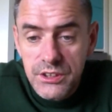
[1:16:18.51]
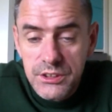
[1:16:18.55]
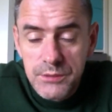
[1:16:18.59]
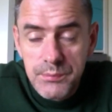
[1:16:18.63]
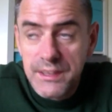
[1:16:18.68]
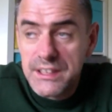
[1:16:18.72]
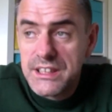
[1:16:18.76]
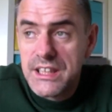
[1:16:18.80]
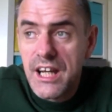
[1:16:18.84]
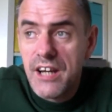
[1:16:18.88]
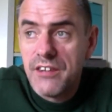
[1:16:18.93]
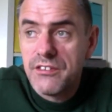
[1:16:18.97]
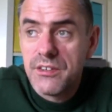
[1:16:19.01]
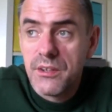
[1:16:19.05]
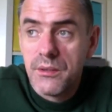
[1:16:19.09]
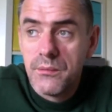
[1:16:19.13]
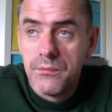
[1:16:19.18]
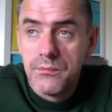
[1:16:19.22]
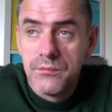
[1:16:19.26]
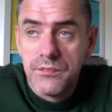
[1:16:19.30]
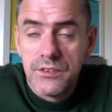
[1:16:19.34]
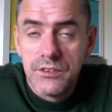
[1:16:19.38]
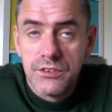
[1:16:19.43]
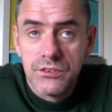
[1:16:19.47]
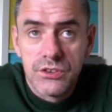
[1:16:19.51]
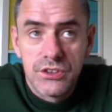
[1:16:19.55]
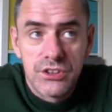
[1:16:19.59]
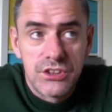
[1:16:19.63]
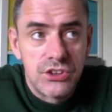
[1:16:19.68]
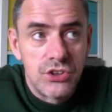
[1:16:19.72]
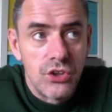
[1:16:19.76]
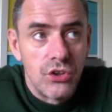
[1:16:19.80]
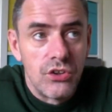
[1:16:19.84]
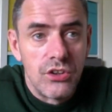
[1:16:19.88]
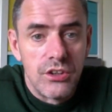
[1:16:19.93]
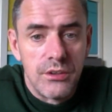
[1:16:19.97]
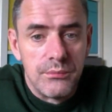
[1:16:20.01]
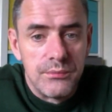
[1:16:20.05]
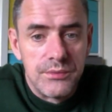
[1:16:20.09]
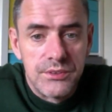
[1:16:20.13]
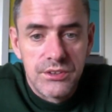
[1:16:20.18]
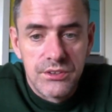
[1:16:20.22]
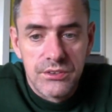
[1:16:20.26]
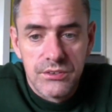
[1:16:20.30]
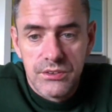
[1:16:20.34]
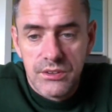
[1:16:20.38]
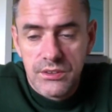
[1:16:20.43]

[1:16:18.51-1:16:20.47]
Especially after the storms,